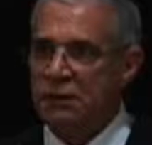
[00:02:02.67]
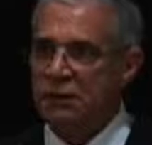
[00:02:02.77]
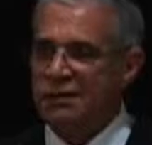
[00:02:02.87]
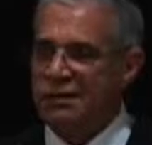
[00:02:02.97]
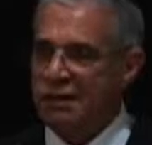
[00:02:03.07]

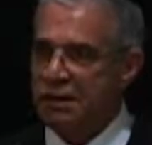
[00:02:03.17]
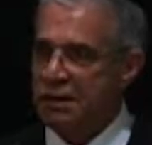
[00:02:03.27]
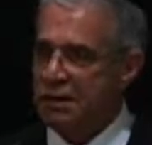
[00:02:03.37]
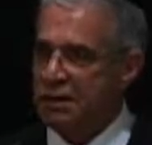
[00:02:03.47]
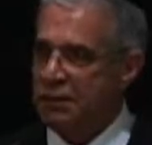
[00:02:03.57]
the
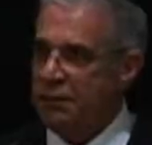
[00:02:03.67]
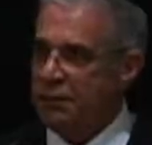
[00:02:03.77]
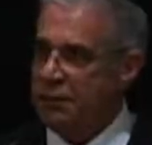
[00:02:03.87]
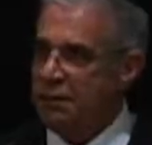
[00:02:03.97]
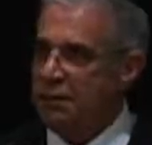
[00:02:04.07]
Sikh
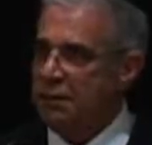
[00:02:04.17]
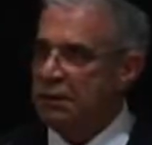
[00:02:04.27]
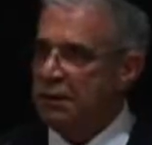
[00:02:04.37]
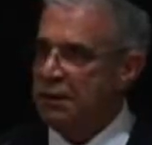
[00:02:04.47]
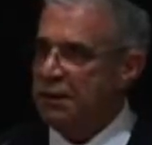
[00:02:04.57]
community,
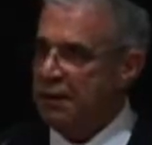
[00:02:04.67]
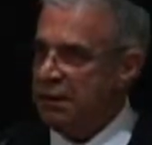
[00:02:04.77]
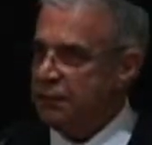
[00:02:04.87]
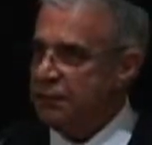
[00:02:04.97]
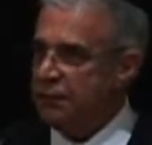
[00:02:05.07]
the
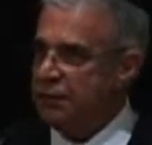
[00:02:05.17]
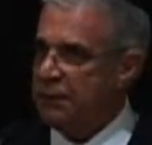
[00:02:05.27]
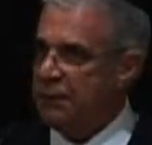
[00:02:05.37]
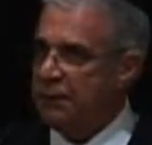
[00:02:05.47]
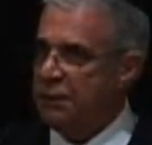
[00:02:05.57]
Hindu
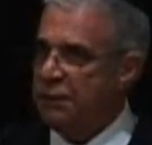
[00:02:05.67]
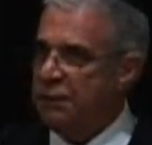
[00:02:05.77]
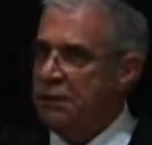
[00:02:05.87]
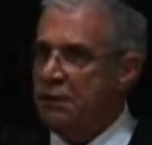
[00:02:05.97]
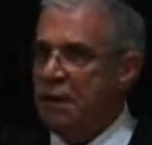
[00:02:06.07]

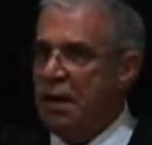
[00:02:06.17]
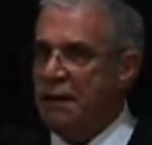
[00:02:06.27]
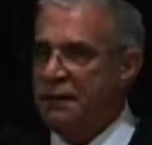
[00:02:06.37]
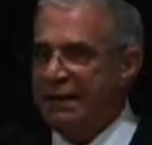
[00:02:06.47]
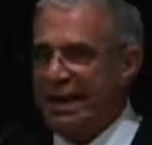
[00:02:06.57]
community,
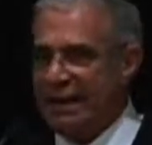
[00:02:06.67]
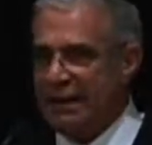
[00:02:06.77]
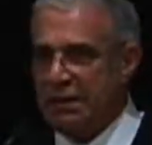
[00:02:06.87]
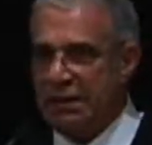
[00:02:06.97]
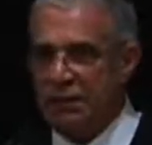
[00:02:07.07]
the
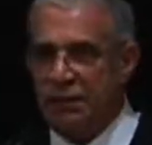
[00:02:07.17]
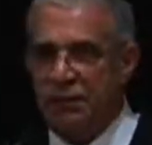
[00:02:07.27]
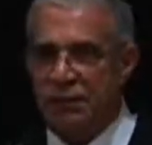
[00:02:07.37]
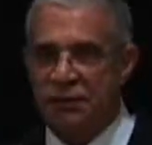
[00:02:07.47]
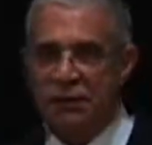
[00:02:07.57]
Catholic
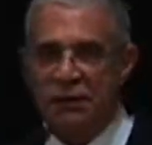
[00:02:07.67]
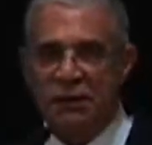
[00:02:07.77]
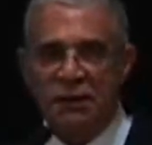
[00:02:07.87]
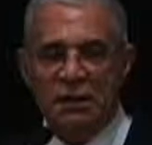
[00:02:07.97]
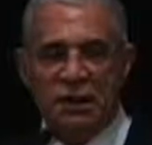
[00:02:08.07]
community,
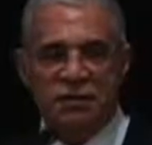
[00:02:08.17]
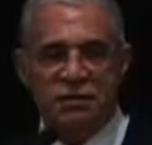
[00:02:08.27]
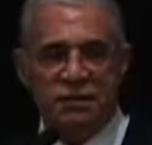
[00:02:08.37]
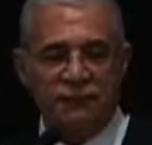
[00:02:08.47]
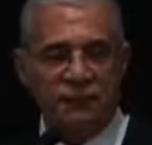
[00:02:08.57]
and
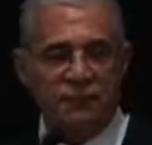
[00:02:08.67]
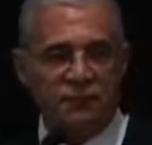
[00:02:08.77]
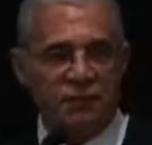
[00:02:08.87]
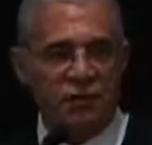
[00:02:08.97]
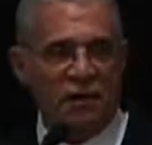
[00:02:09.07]
several of
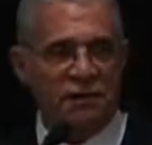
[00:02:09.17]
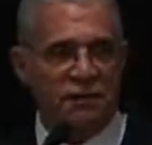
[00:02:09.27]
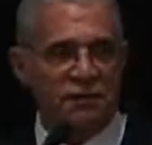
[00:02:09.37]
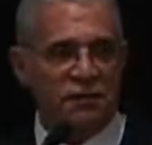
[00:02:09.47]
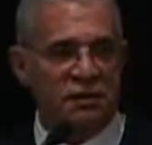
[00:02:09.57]
the
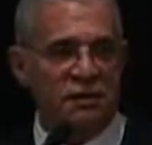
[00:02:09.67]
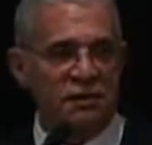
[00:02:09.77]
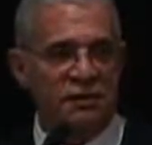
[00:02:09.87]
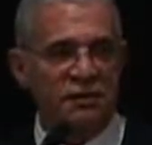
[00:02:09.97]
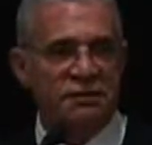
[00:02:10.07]
Protestant
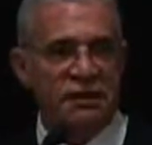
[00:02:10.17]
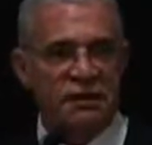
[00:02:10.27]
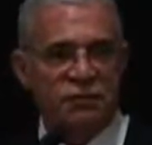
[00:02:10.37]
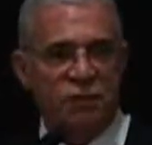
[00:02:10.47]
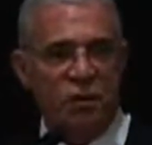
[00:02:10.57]
communities
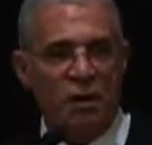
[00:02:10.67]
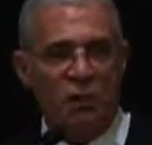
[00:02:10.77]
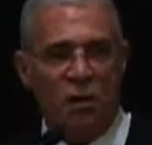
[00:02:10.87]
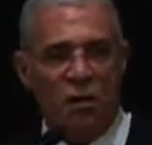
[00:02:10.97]
as well.